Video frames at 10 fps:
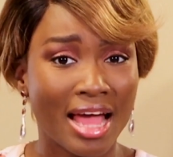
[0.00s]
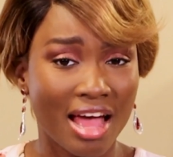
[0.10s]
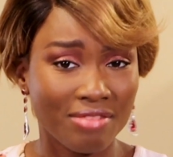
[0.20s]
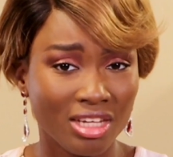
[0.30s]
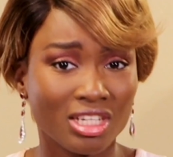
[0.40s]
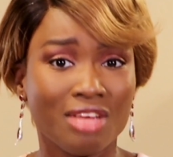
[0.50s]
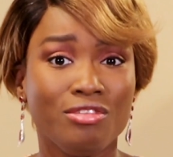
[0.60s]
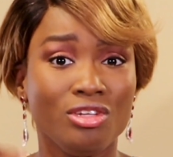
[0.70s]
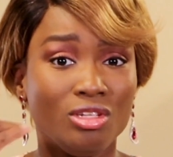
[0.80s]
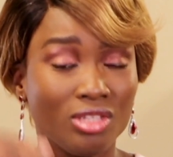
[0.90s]
I have HIV,
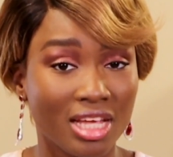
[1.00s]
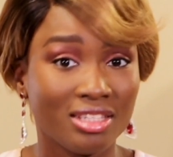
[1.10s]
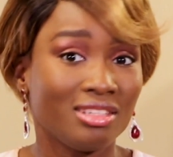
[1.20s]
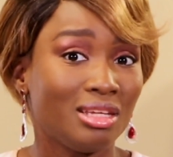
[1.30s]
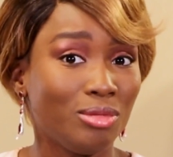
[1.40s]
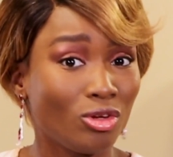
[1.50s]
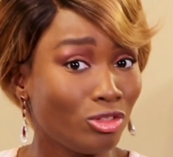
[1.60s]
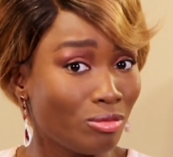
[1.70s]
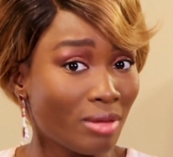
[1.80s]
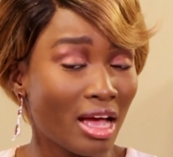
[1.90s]
you need to get tested
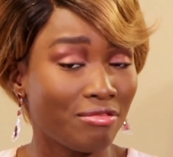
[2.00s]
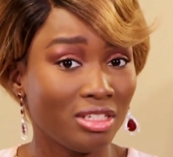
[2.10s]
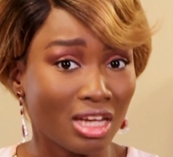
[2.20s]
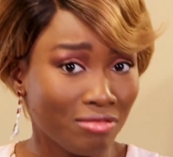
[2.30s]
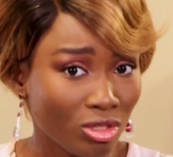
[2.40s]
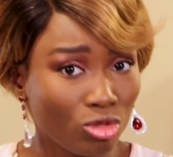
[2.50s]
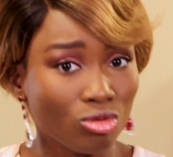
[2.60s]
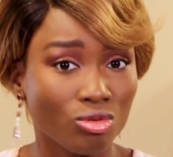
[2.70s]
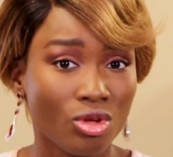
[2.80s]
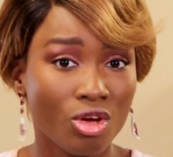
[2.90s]
because you might have HIV
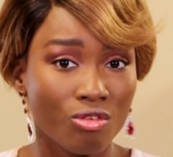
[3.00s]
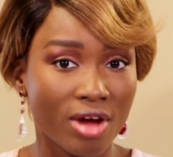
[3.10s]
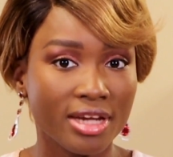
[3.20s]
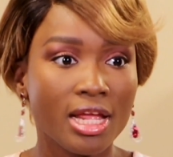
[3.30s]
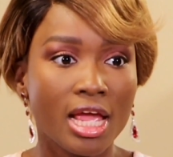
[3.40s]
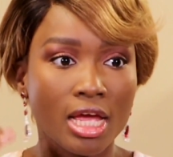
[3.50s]
too, right?